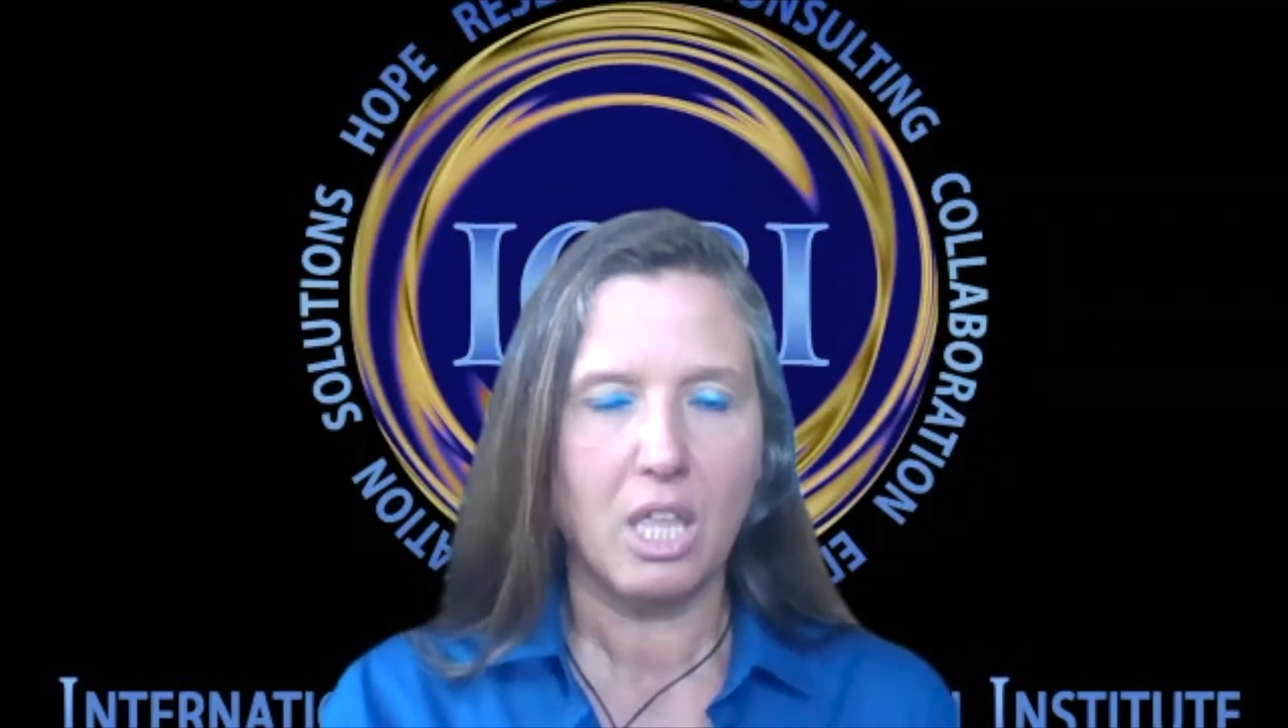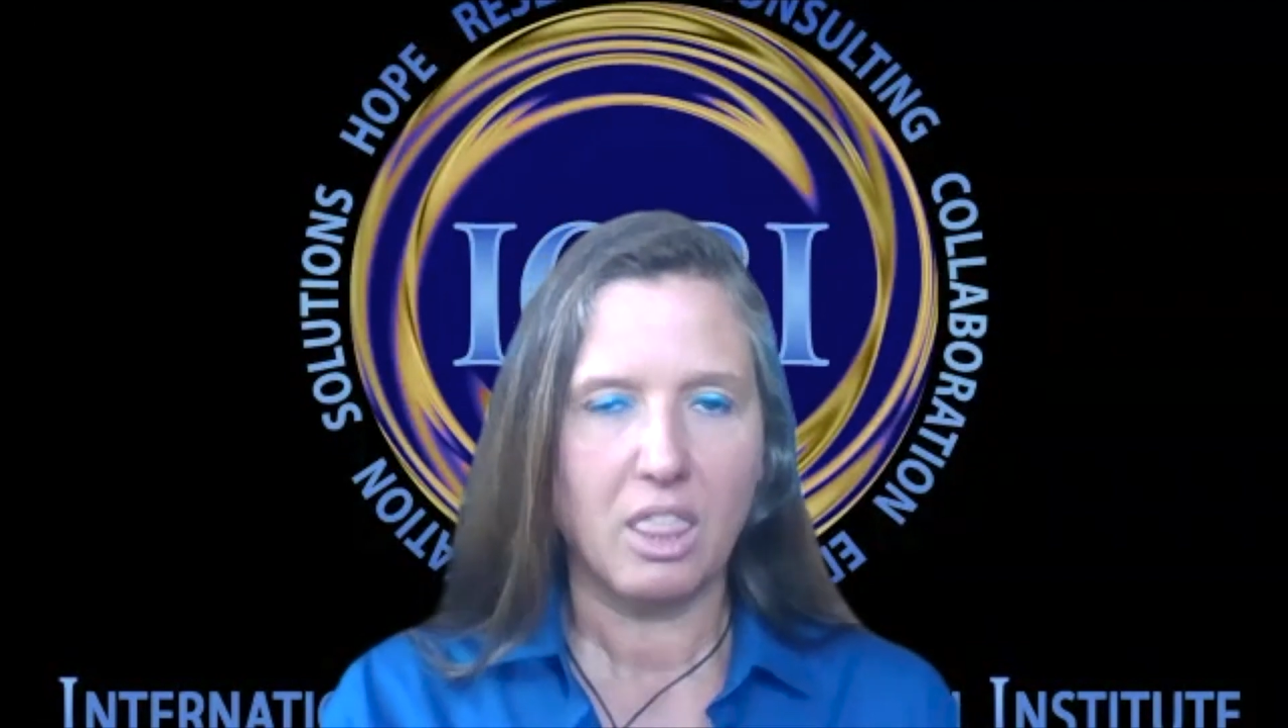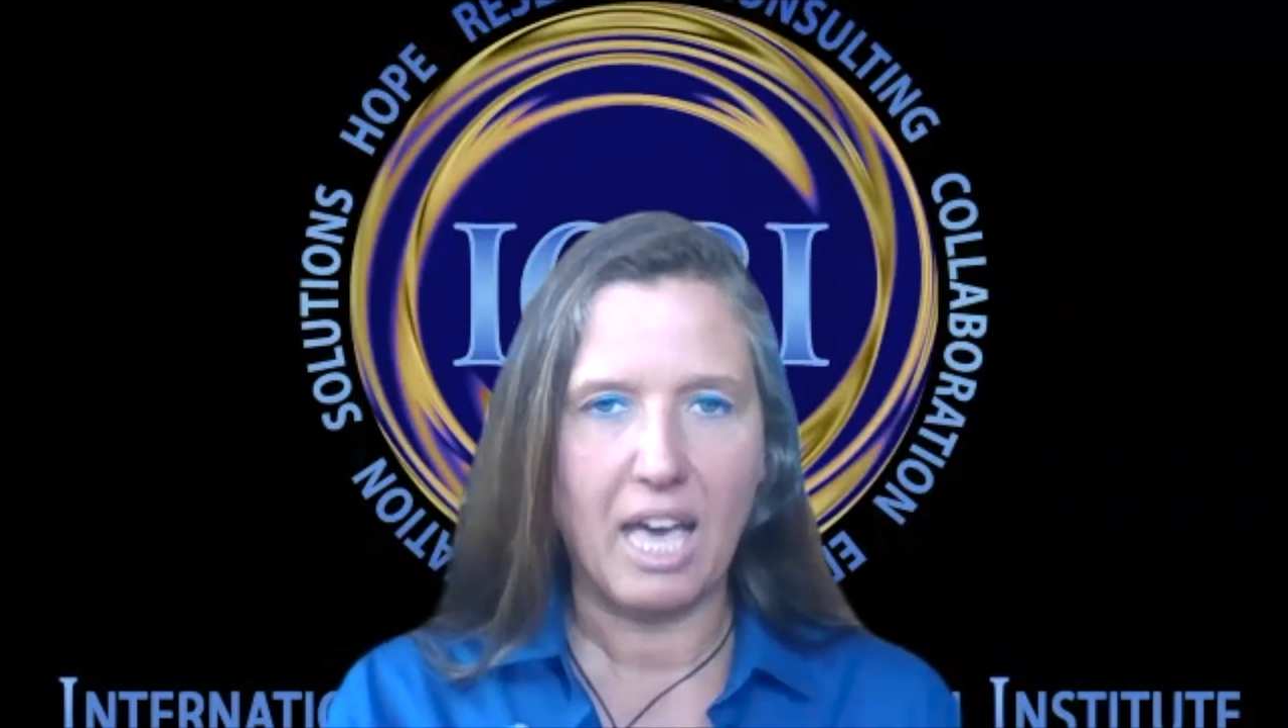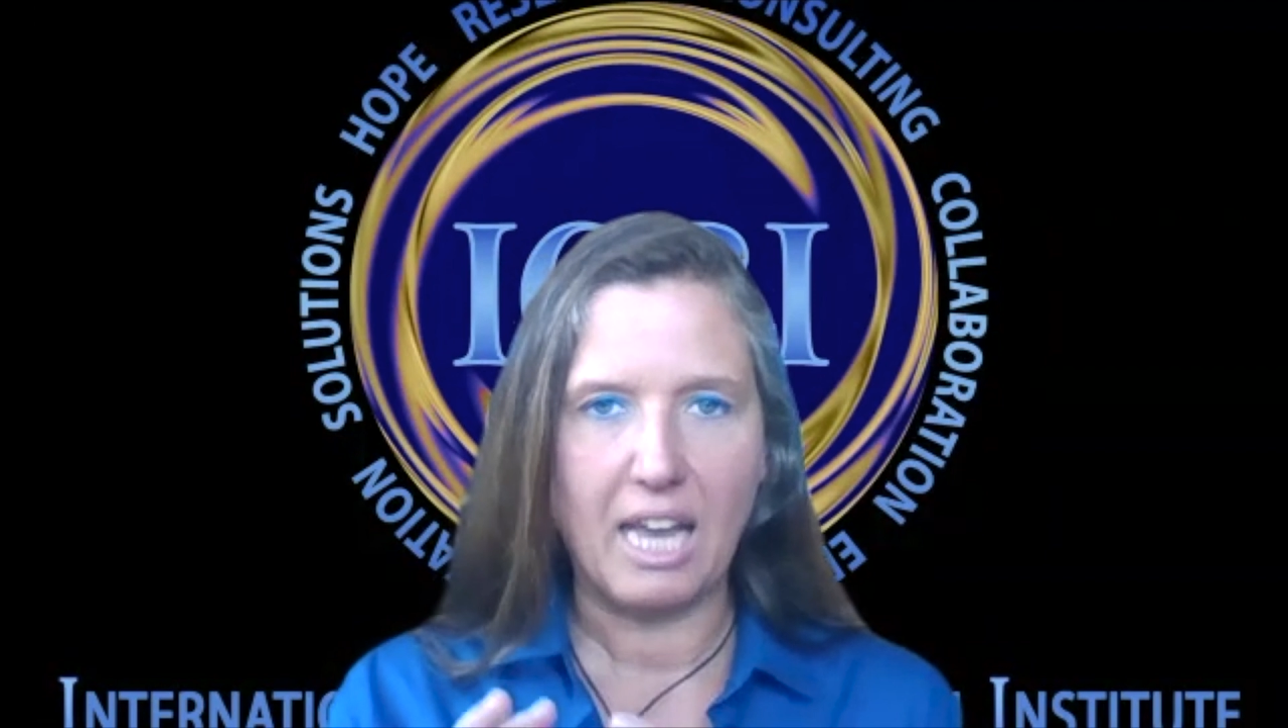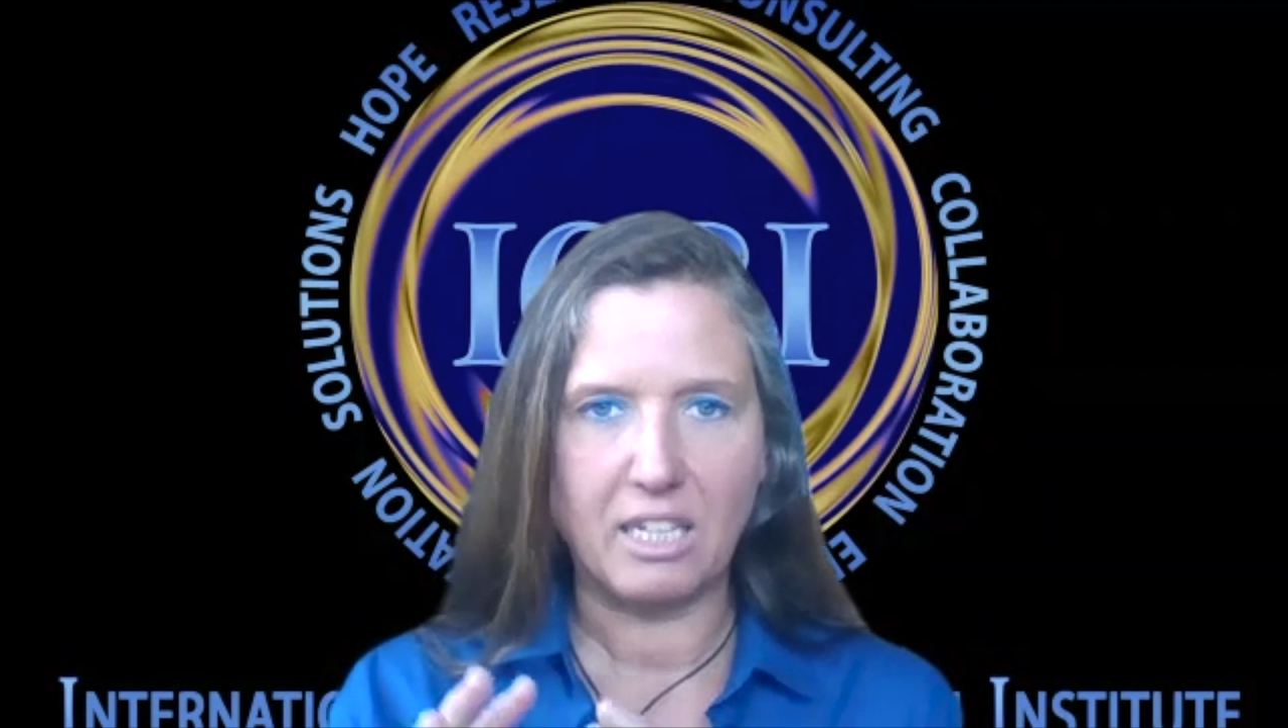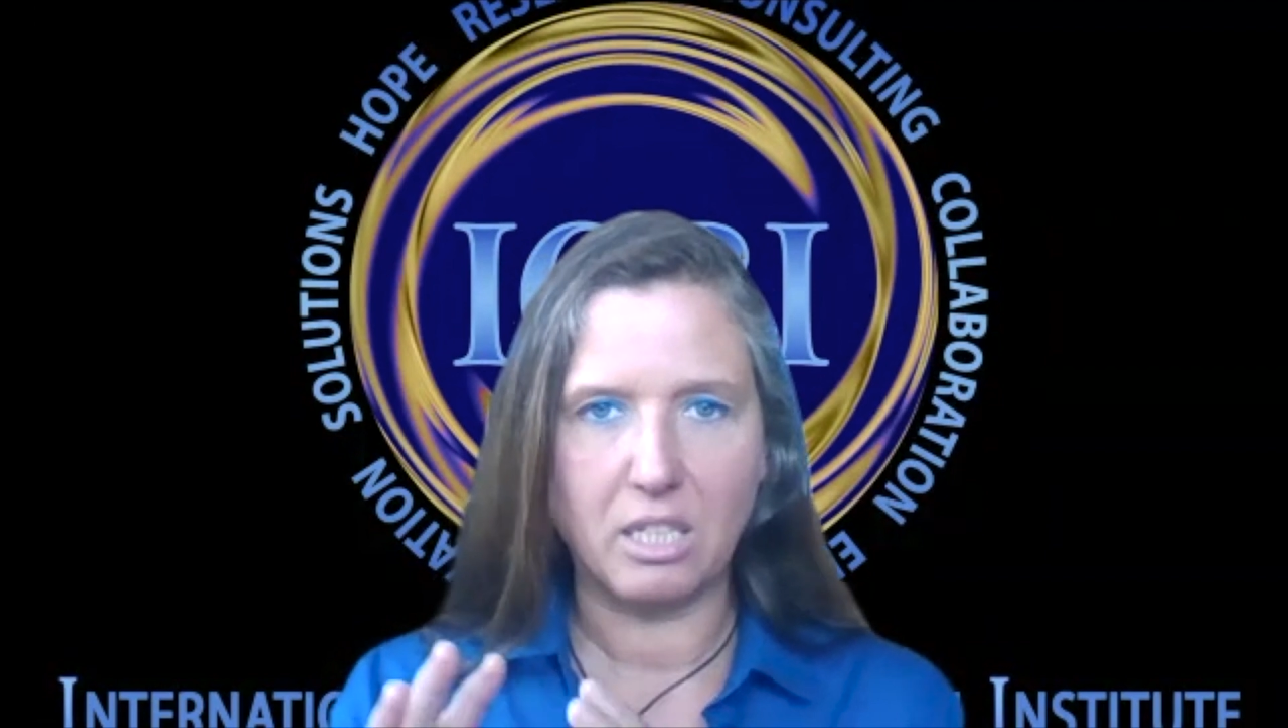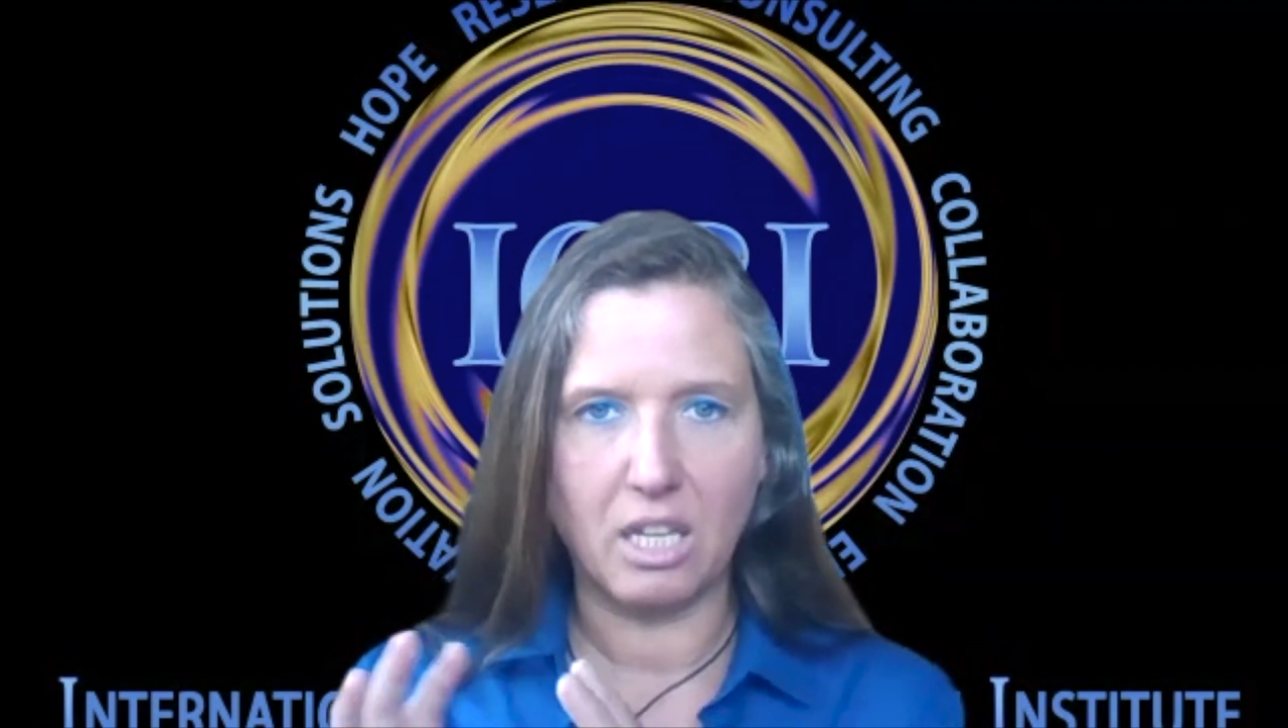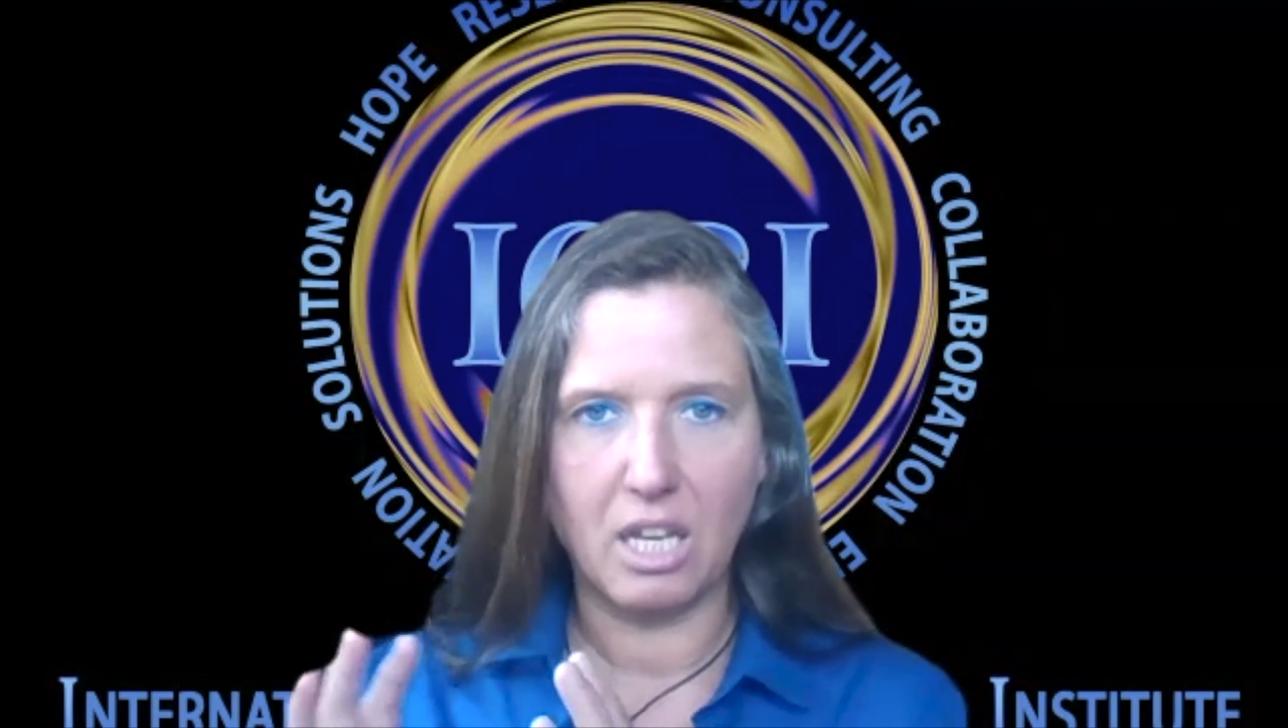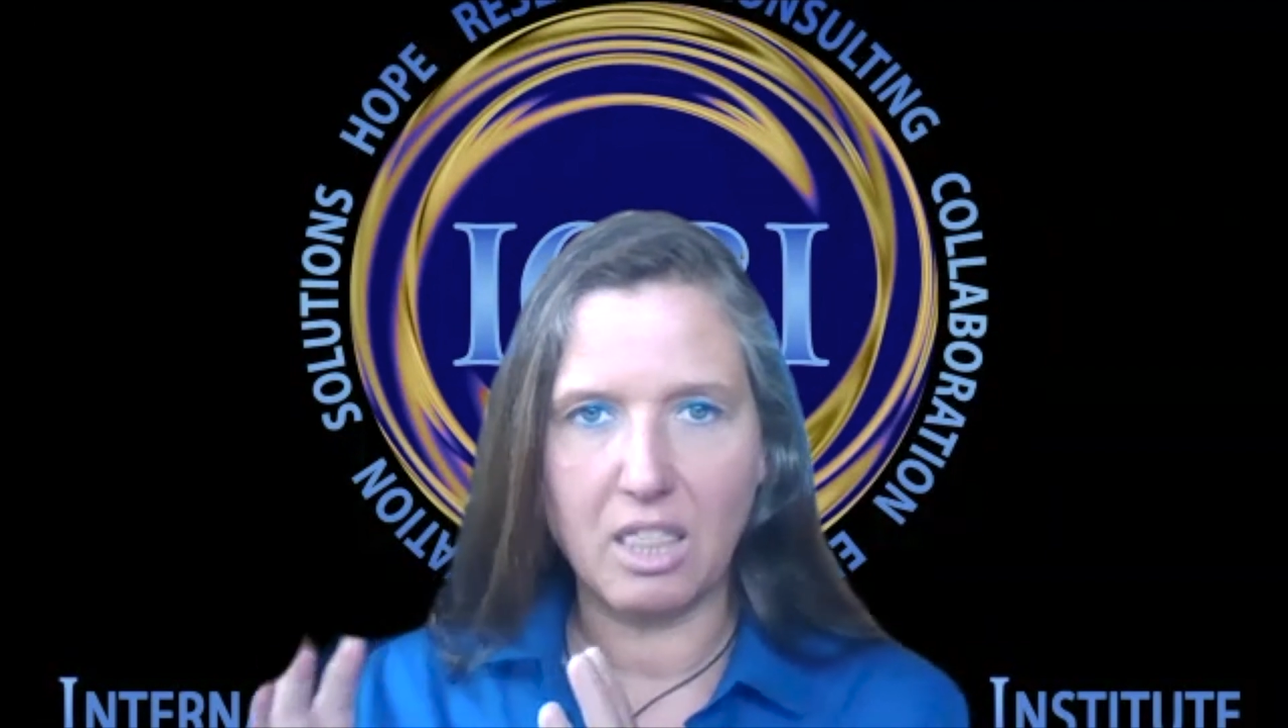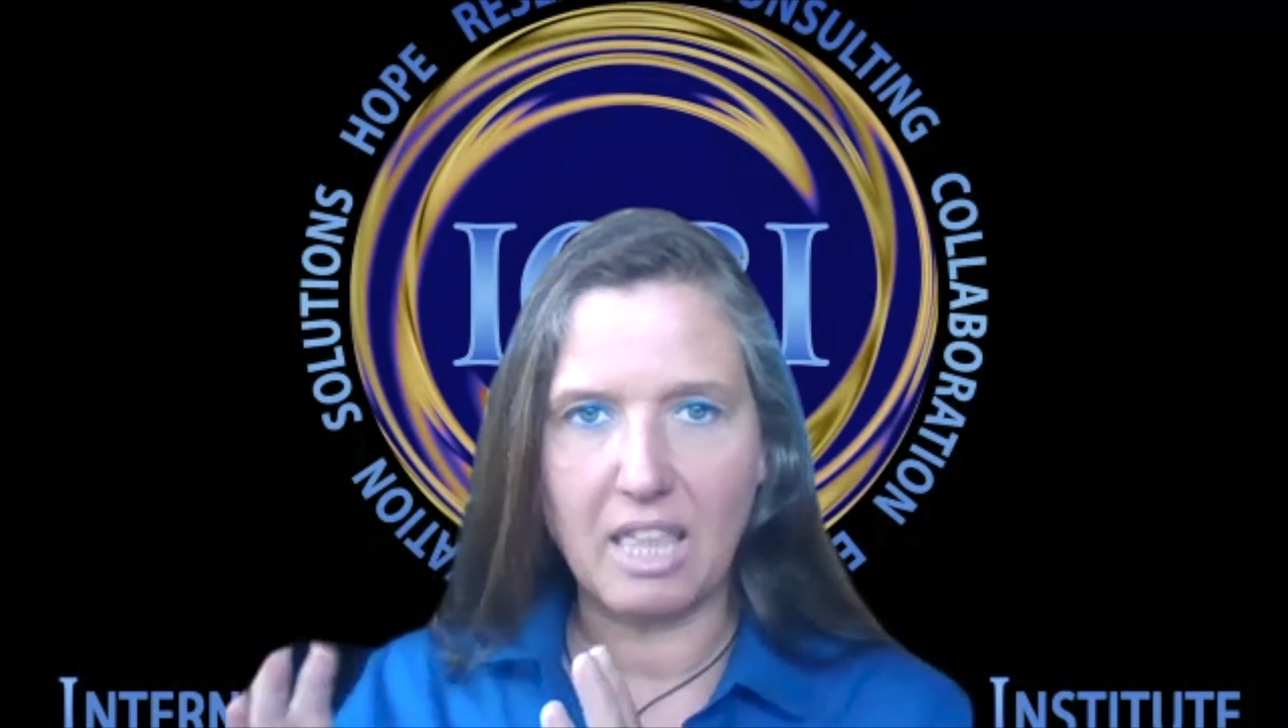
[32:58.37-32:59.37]

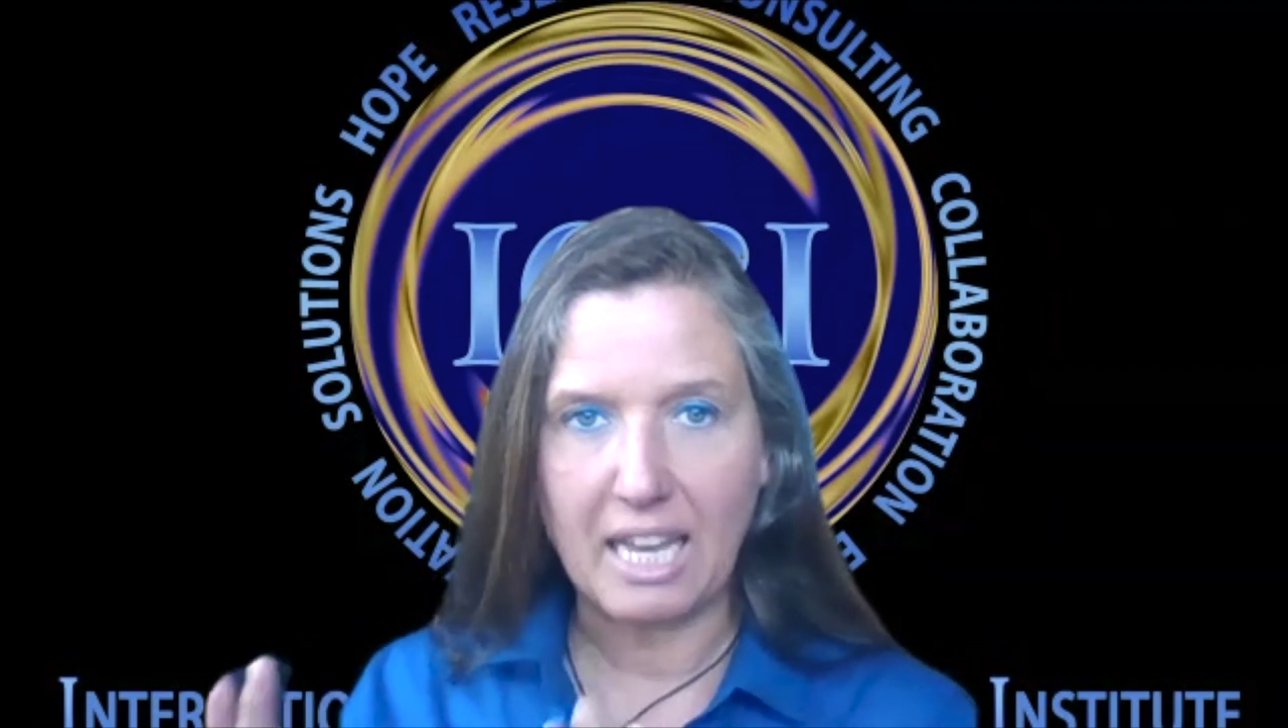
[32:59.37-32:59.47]
that